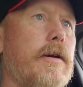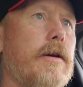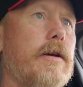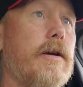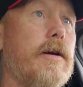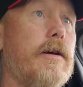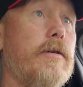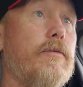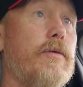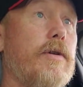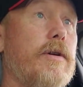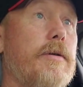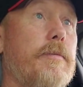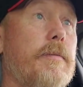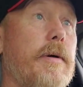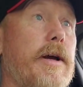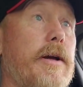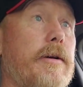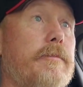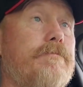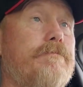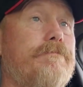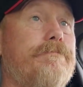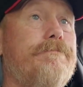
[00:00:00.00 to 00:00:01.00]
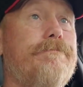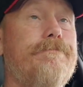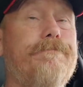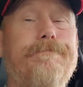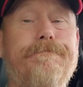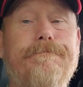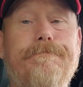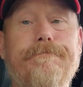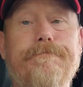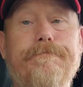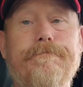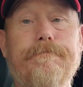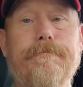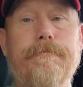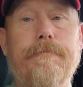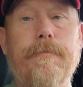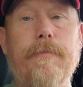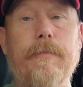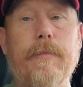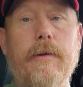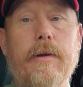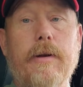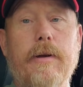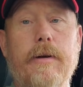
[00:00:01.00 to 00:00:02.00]
went to bed.
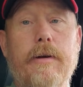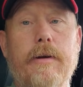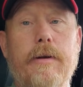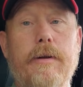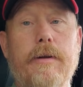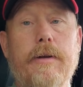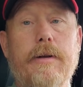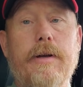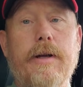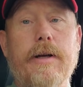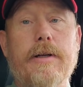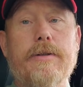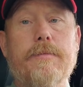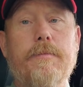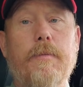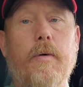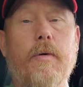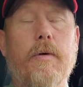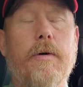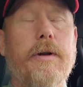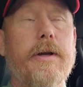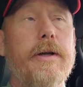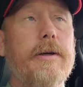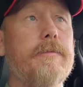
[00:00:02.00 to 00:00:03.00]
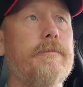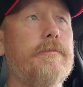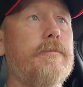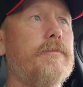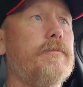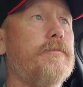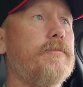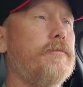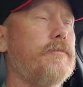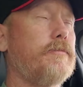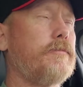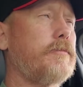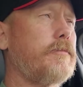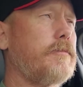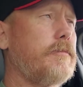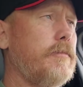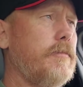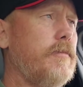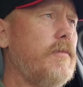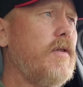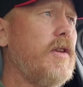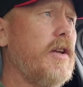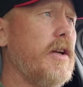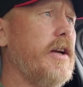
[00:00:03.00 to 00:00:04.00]
The next morning,
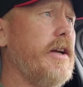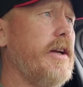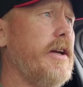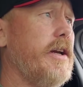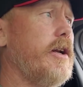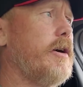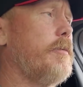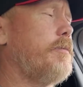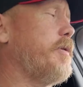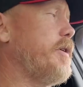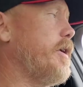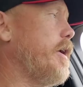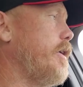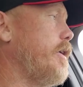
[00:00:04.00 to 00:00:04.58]
I get up and I